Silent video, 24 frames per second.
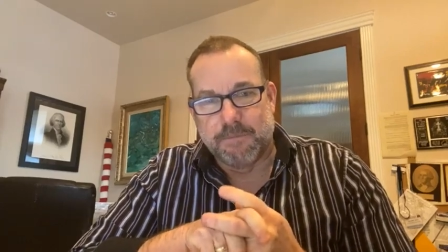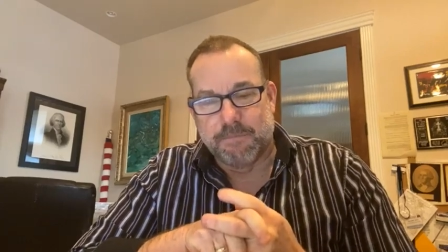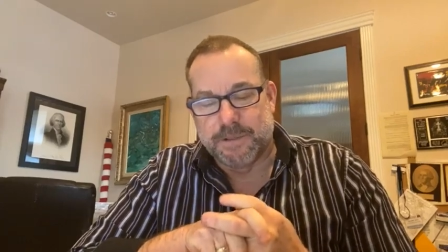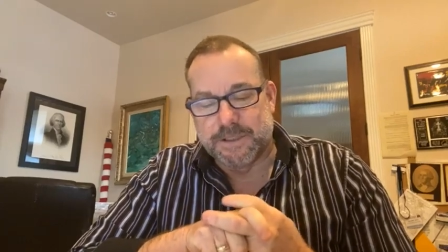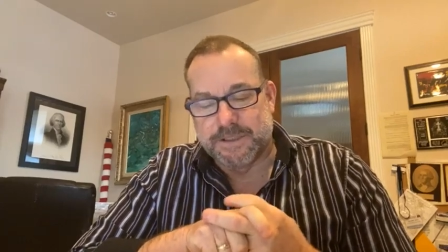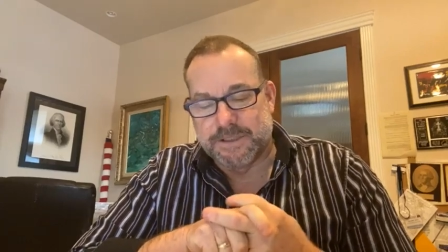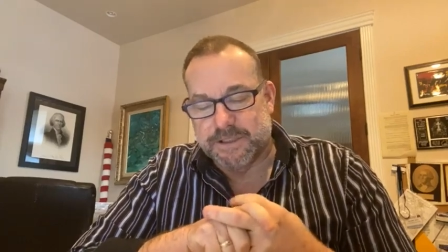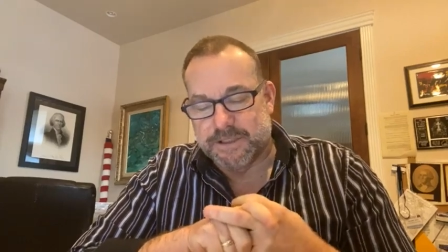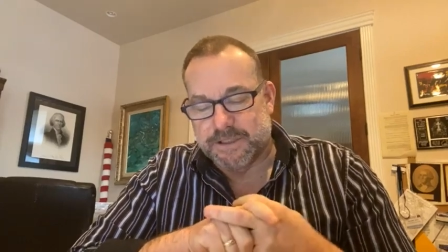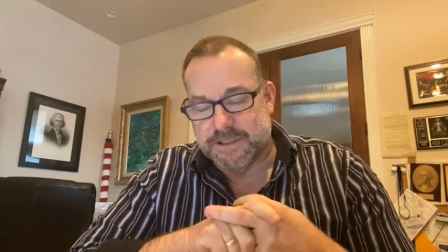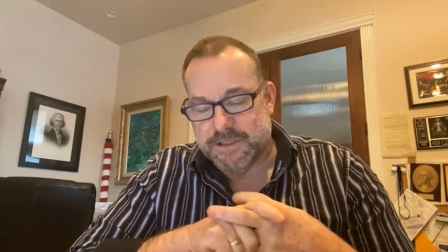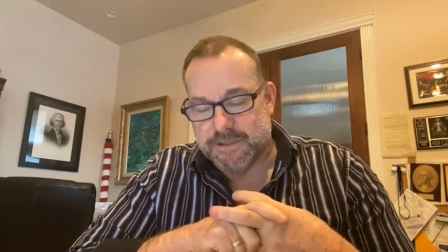
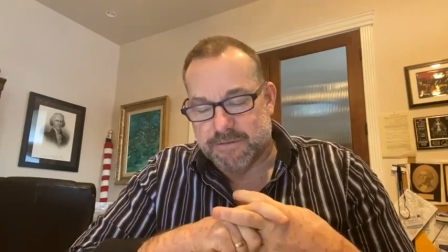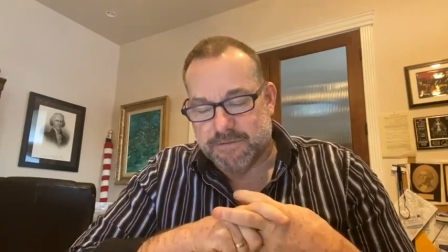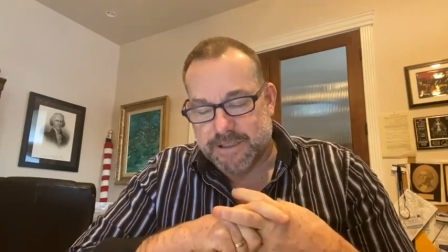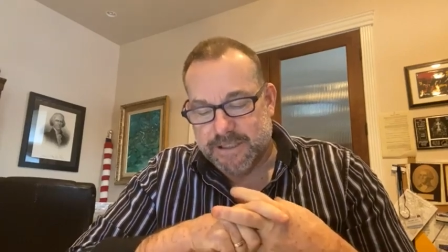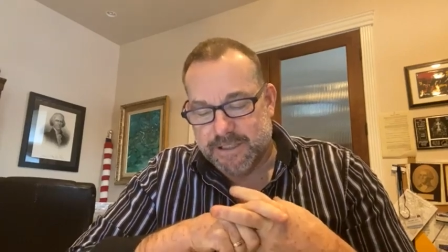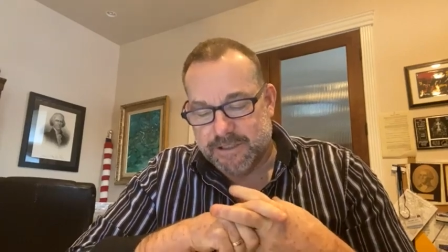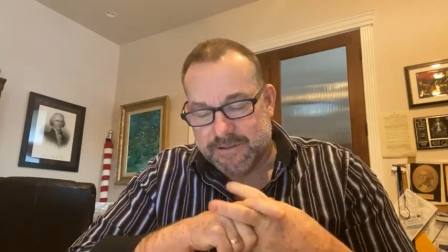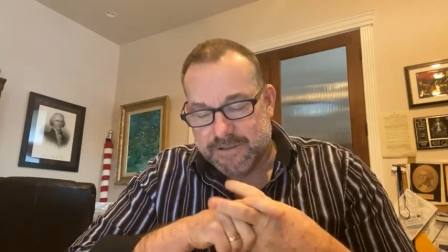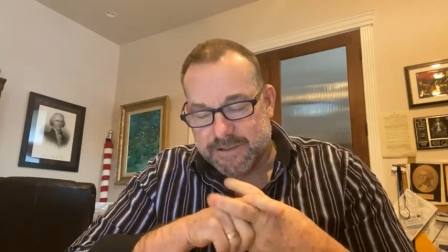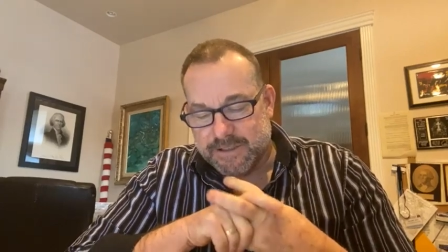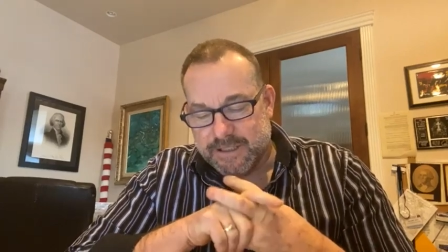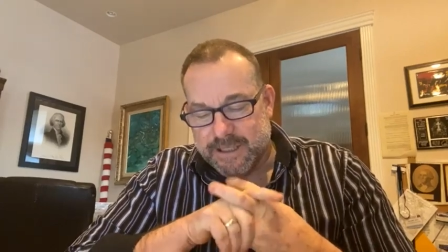But just three
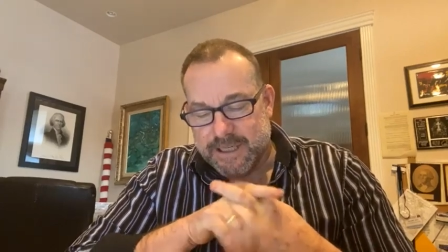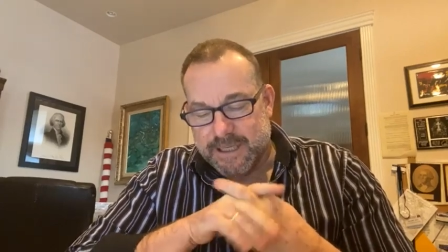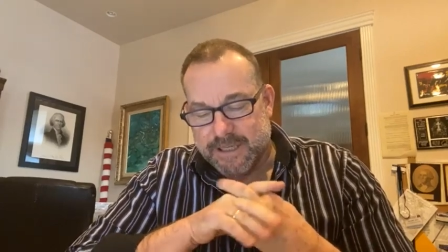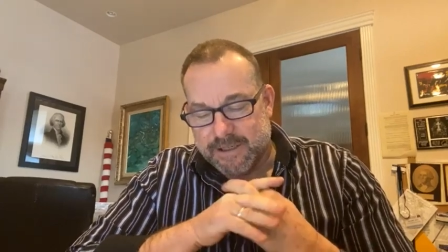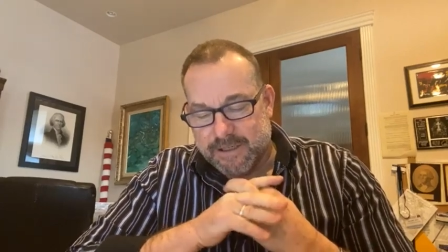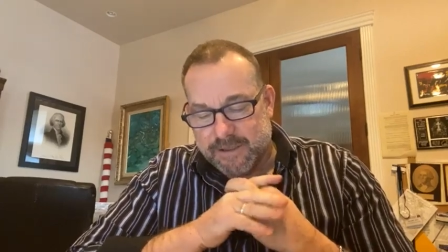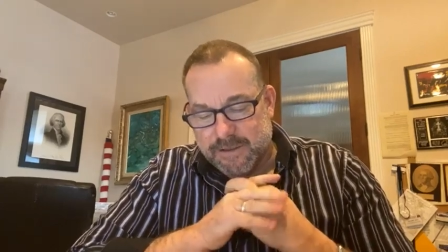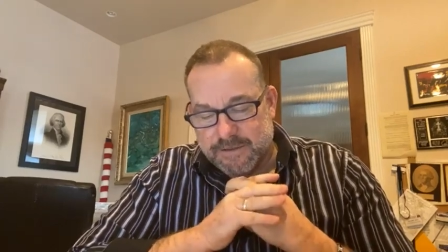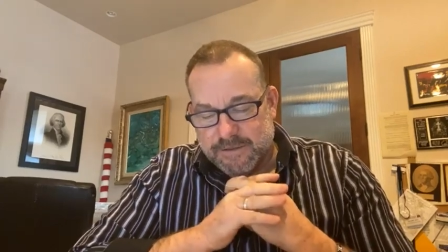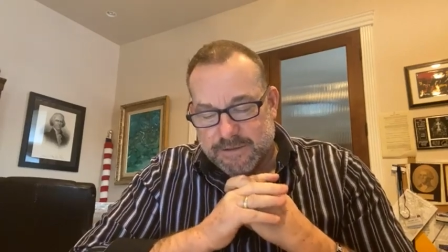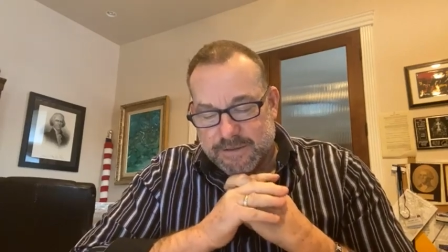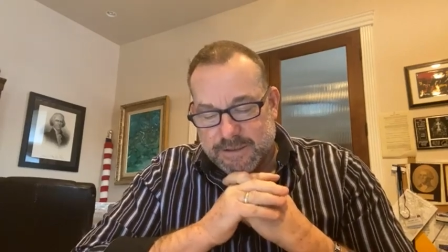years
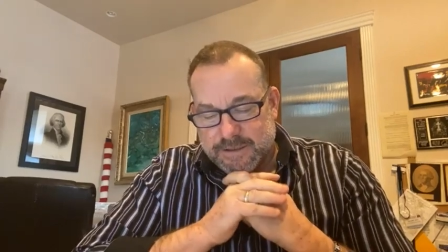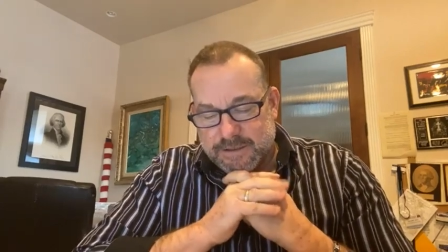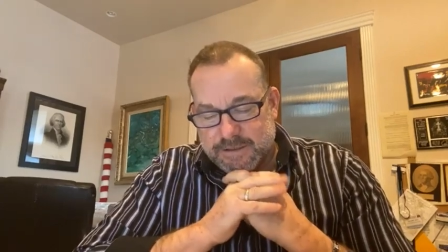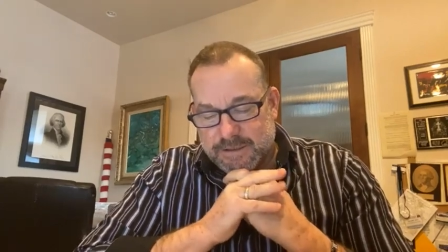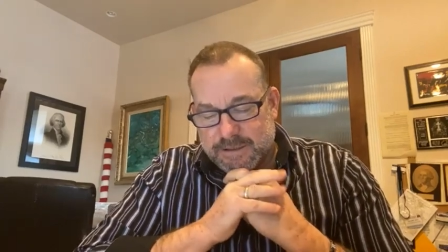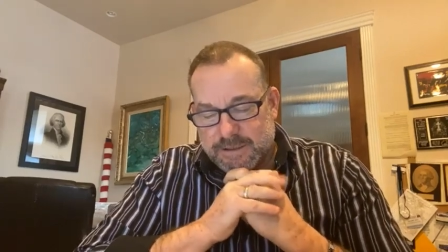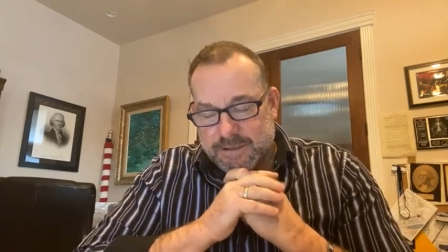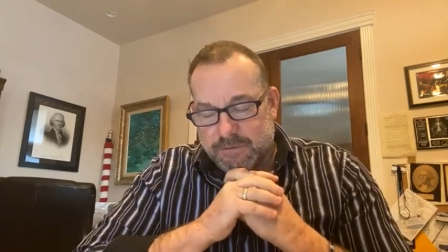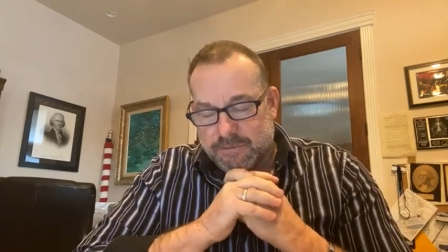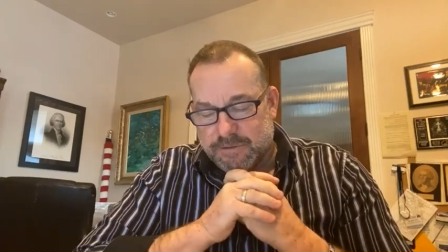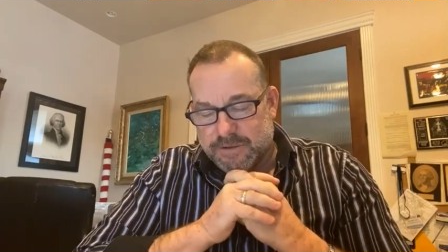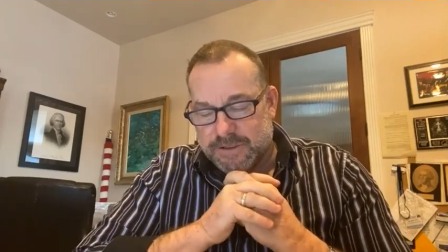later,
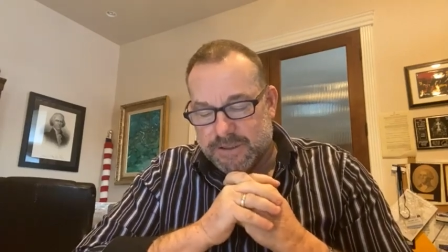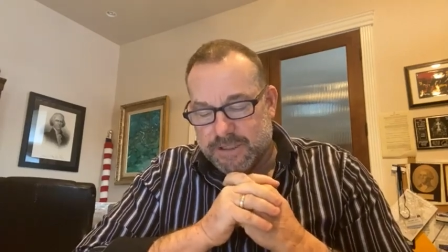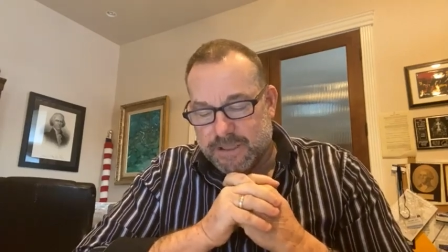it was